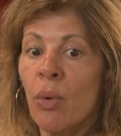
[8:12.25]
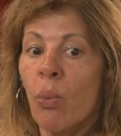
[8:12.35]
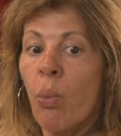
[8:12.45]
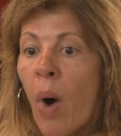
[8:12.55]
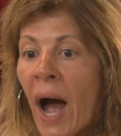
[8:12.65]

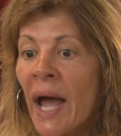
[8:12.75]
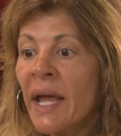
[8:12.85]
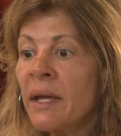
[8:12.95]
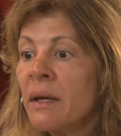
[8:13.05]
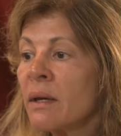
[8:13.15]

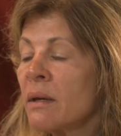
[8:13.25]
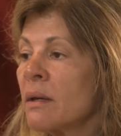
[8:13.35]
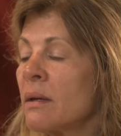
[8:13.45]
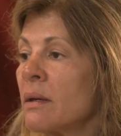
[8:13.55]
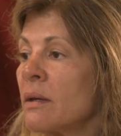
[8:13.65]
Why
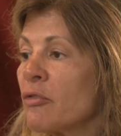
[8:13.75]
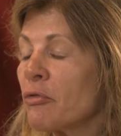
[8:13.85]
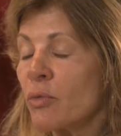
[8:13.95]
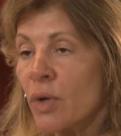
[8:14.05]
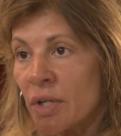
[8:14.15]

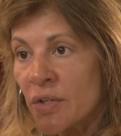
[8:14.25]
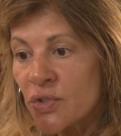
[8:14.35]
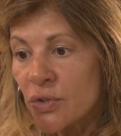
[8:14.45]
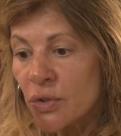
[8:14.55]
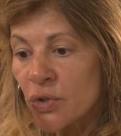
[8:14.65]

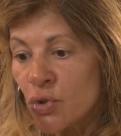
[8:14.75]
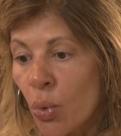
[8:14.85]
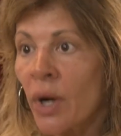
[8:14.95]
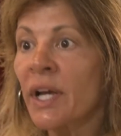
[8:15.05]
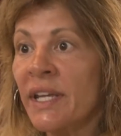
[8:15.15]
is
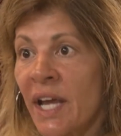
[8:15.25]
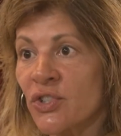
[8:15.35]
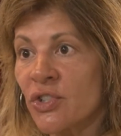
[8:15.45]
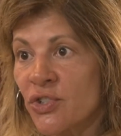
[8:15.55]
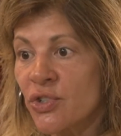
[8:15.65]
your
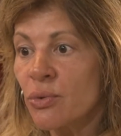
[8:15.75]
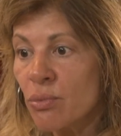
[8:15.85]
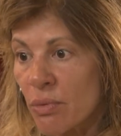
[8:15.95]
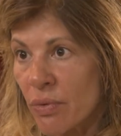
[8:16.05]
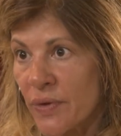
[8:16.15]
connection
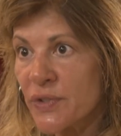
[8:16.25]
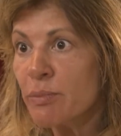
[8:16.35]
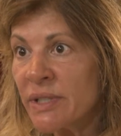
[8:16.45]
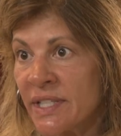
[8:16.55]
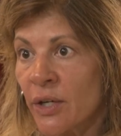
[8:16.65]
to this
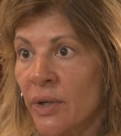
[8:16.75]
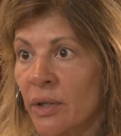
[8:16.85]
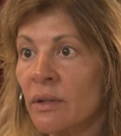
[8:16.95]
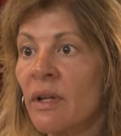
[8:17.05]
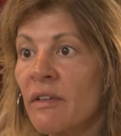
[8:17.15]

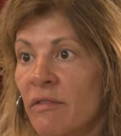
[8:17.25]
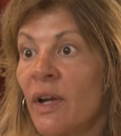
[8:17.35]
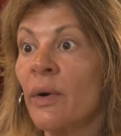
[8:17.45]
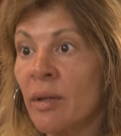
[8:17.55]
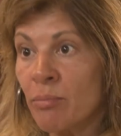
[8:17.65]
material
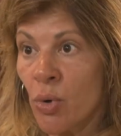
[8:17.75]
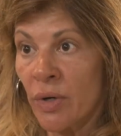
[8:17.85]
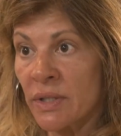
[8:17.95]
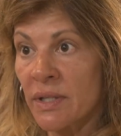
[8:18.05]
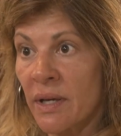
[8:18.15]
very
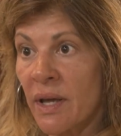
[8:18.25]
important?